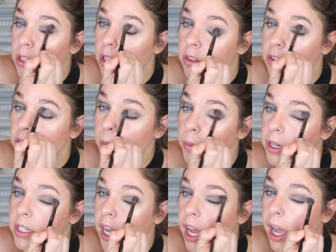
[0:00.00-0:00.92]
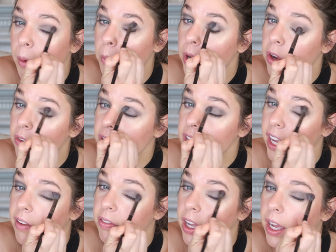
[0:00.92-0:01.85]
It's summertime, we don't really
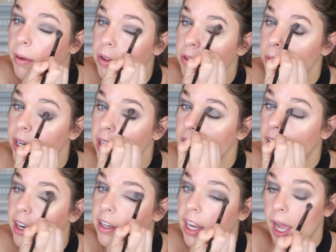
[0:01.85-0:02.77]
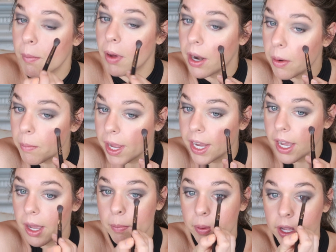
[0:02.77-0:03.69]
have time to spend a lot of time on our
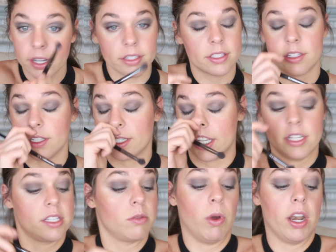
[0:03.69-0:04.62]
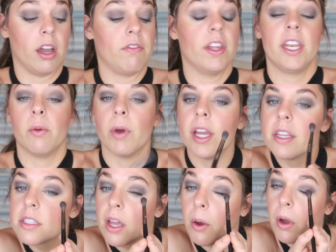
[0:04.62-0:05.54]
makeup, and it's just gonna sweat off anyway.
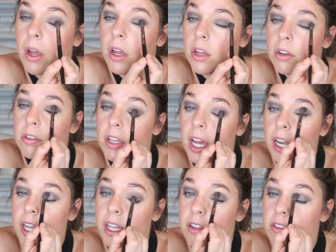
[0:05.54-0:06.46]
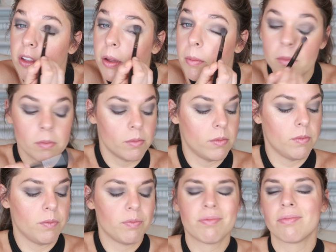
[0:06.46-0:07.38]
So just kind of get some
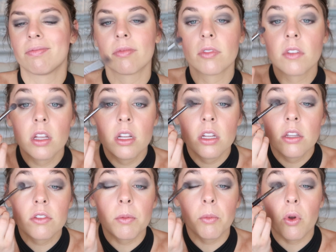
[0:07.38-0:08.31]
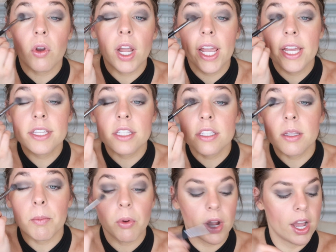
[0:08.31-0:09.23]
grays and
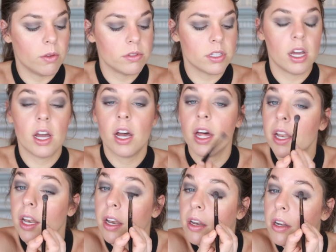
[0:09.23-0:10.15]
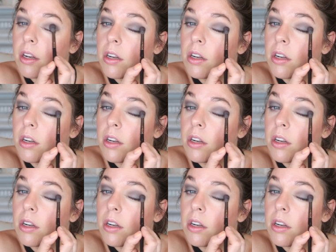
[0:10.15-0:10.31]
some browns on and